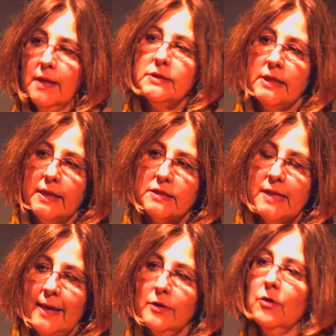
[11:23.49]
to get
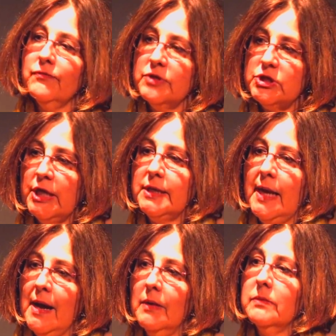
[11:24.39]
San Onofre shut
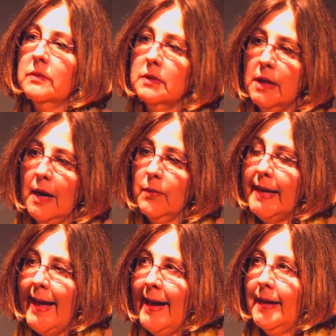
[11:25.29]
down. Now
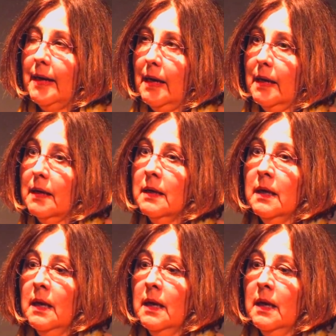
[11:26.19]
we had a.